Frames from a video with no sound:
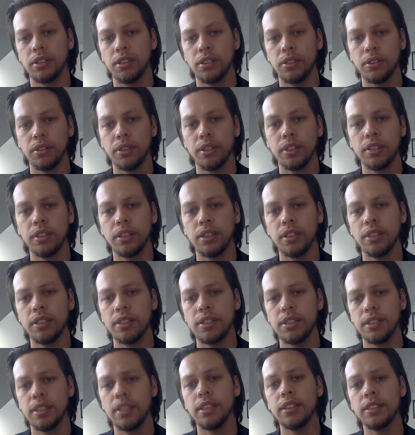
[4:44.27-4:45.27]

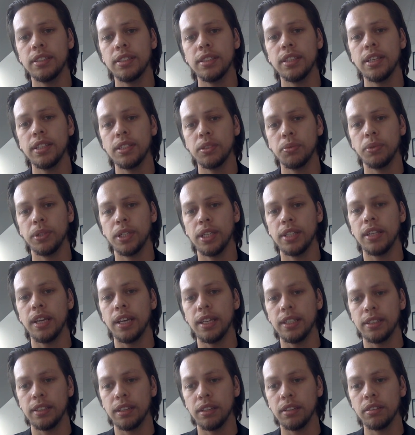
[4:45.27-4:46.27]
He sticks with the
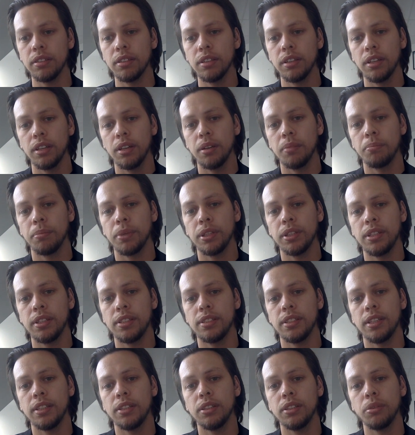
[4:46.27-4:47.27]
data, but
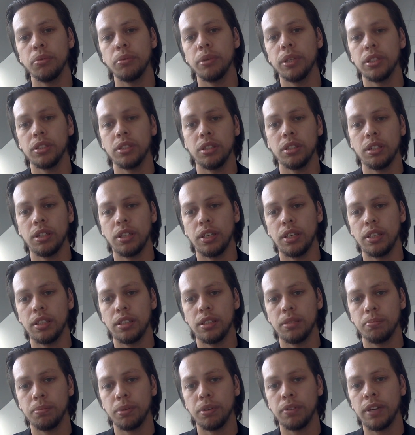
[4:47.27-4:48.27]
his intuition
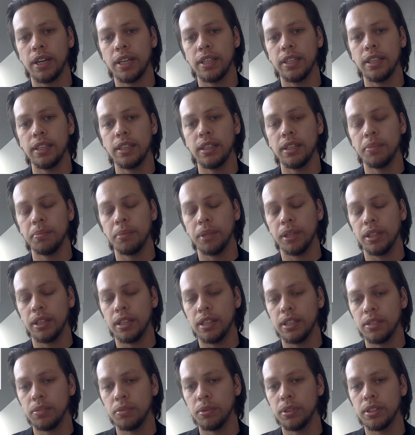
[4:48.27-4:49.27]
is providing him at
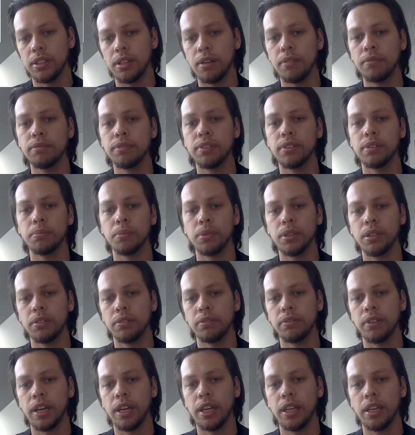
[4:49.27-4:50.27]
least with some form of
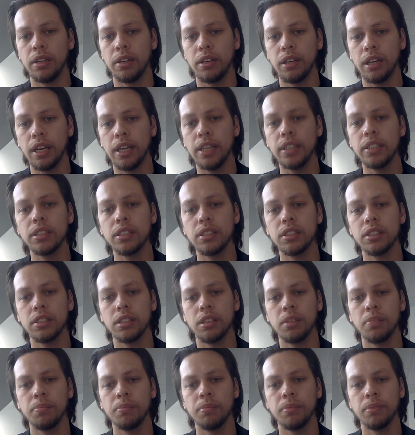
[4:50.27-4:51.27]
a relationship.